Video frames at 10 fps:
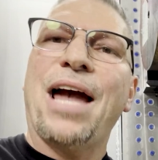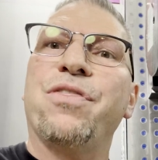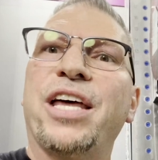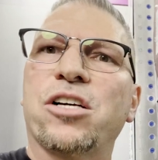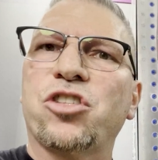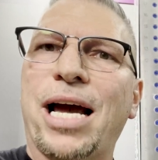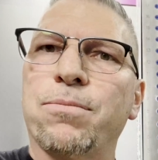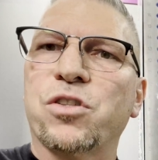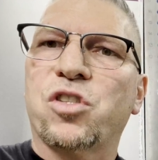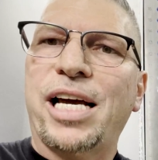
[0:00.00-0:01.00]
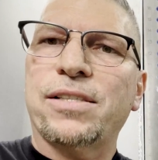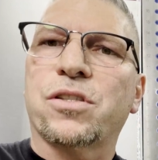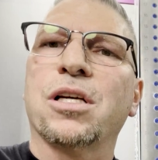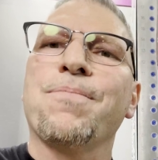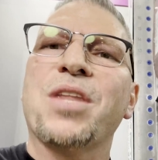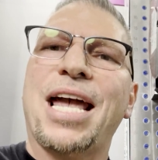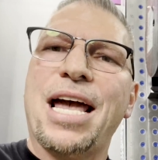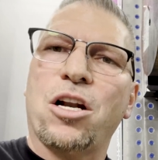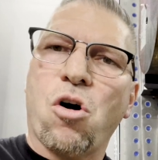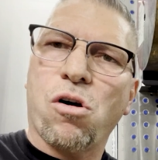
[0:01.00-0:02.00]
And their time was this,
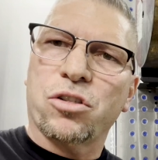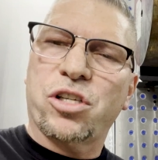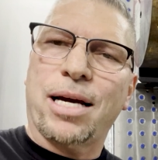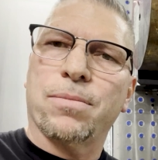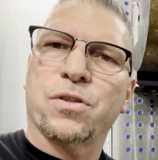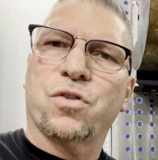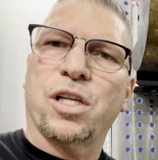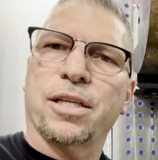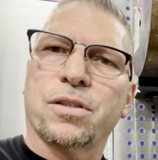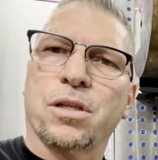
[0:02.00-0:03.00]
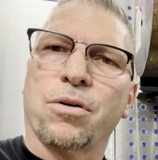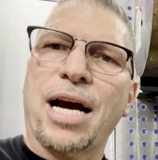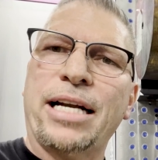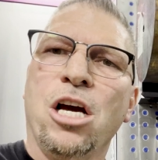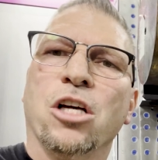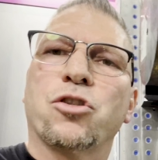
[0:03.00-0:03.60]
and our time was this. All right?